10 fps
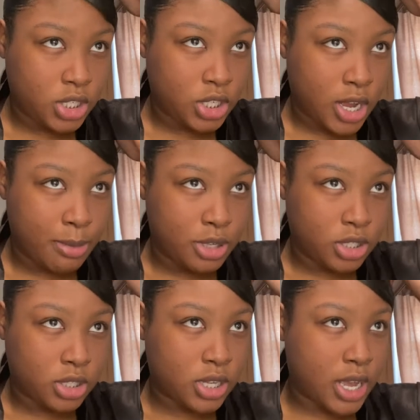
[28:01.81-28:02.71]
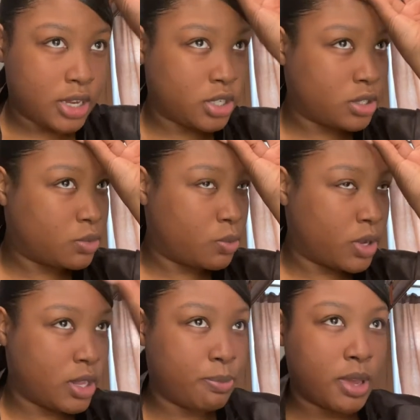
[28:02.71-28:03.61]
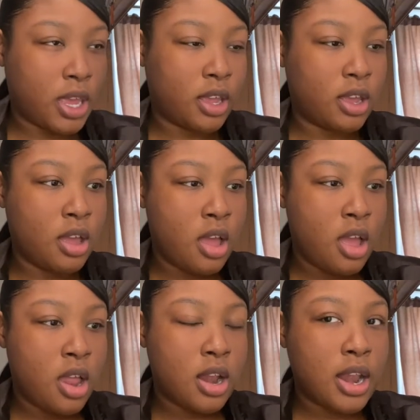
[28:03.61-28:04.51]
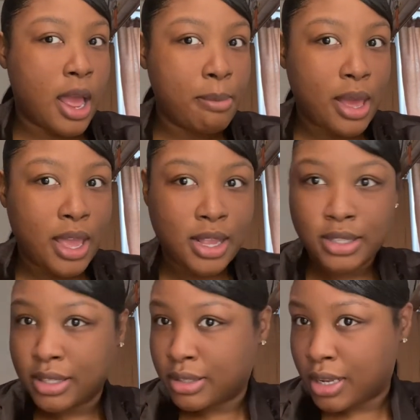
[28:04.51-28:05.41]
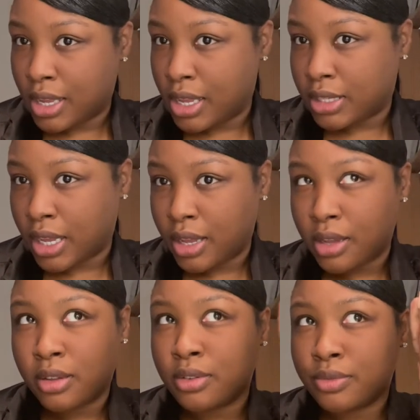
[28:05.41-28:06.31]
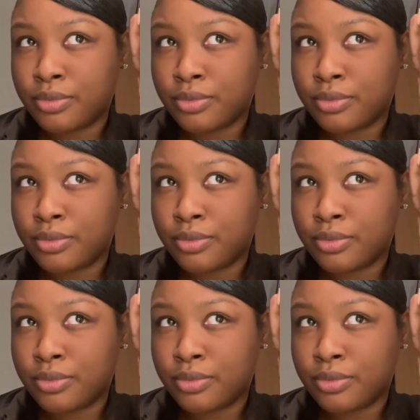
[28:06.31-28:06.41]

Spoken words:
job. It's just, I just wouldn't pay. Now my hands are sticky as hell.